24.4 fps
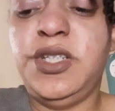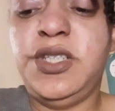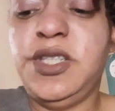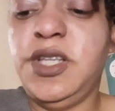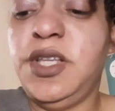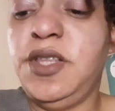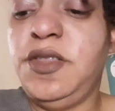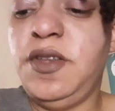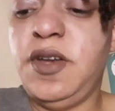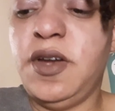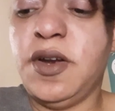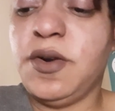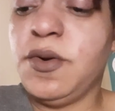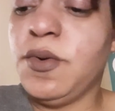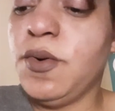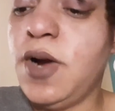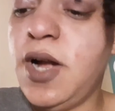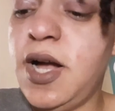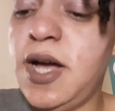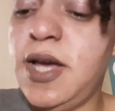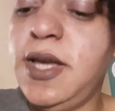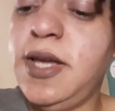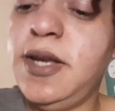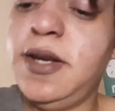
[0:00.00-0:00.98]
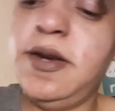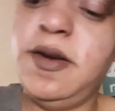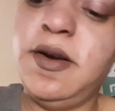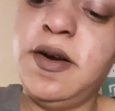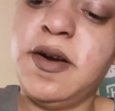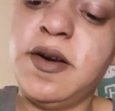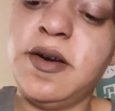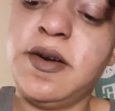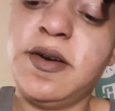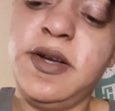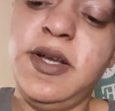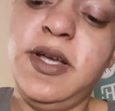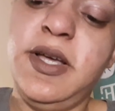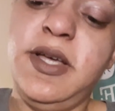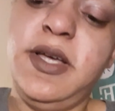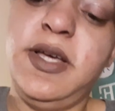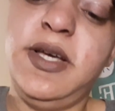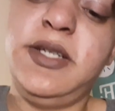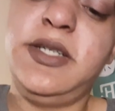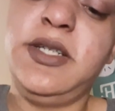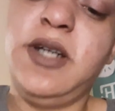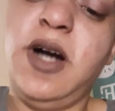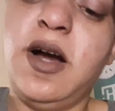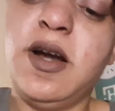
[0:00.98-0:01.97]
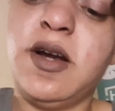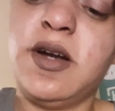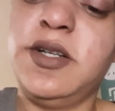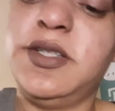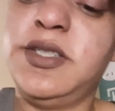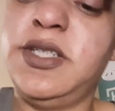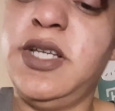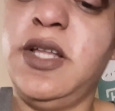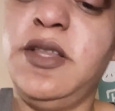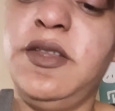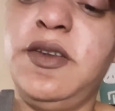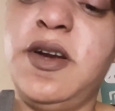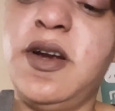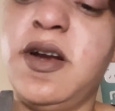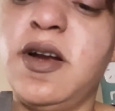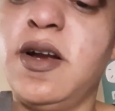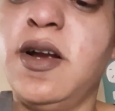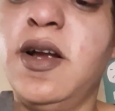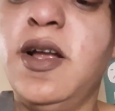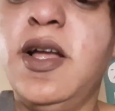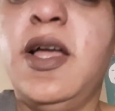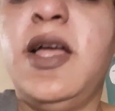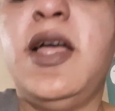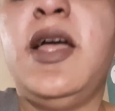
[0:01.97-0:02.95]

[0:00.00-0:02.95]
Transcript: sitting there crying, and her daughter telling her,